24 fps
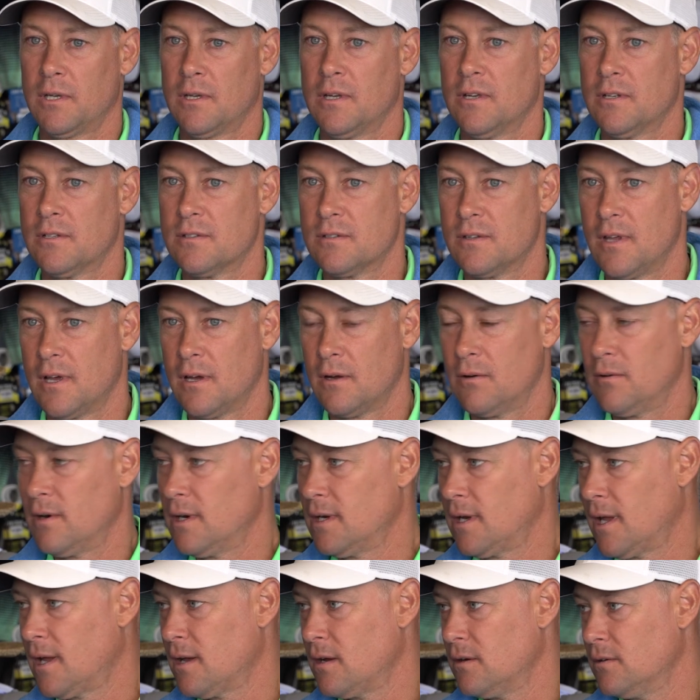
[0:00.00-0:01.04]
kids that
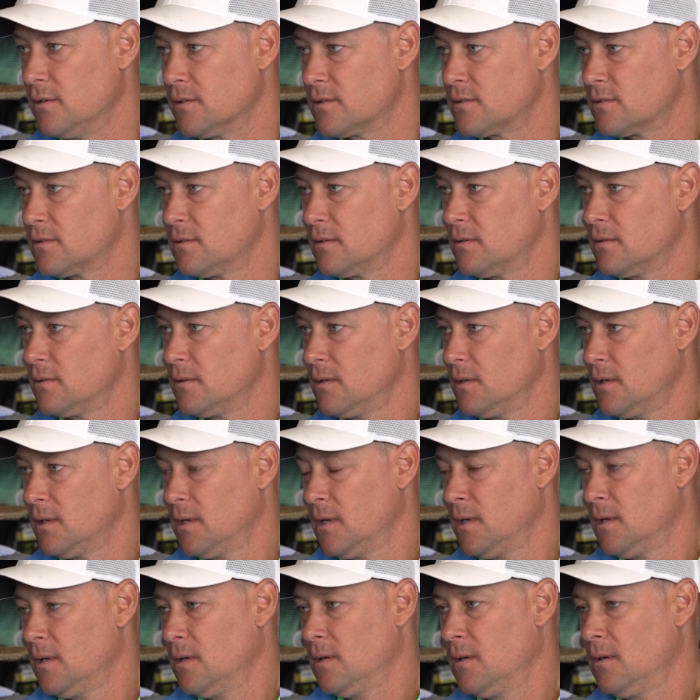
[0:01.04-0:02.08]
right now. It's
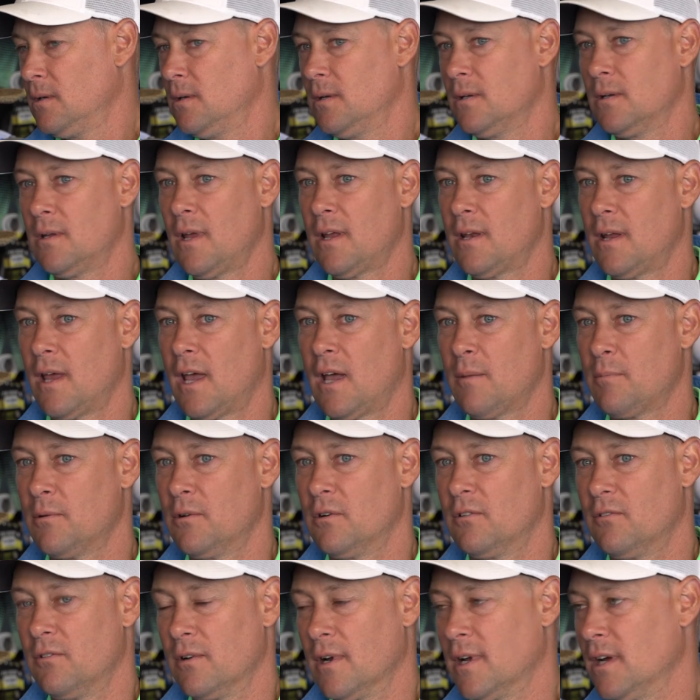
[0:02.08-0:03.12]
it doesn't happen
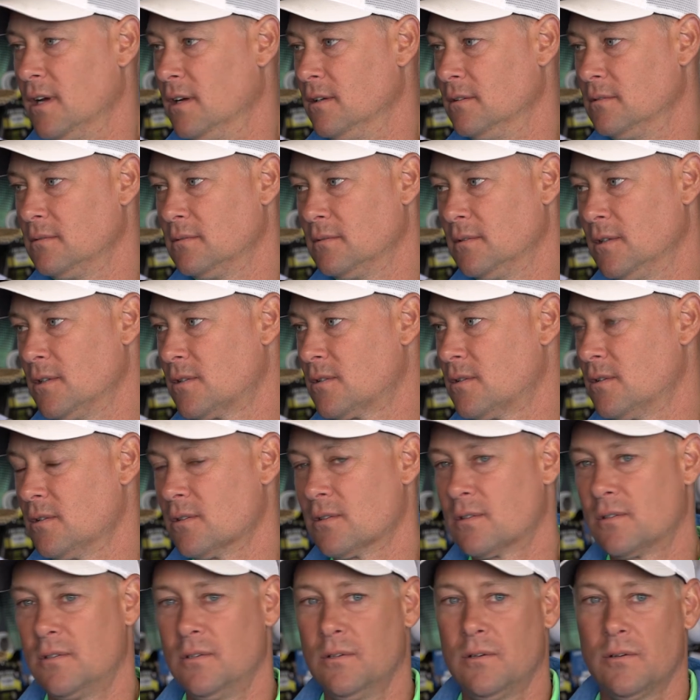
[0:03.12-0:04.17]
overnight. This
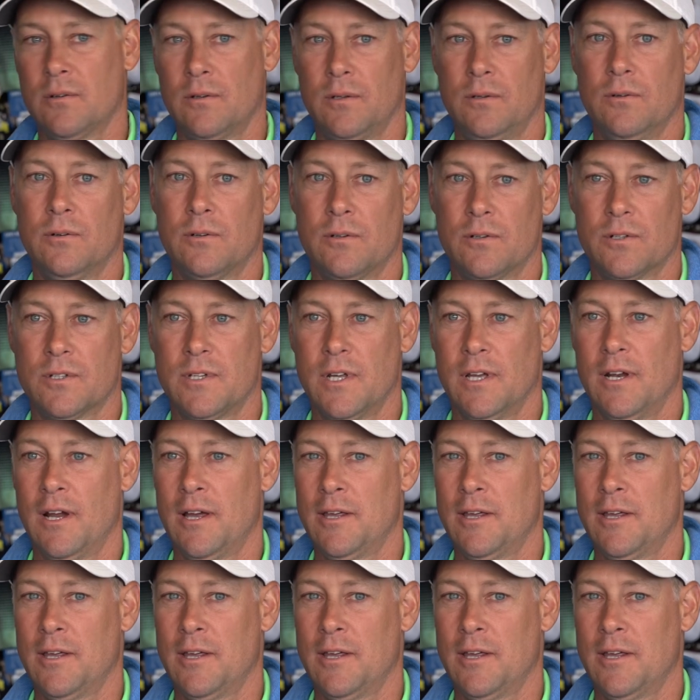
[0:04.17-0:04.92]
is, you know, you understand,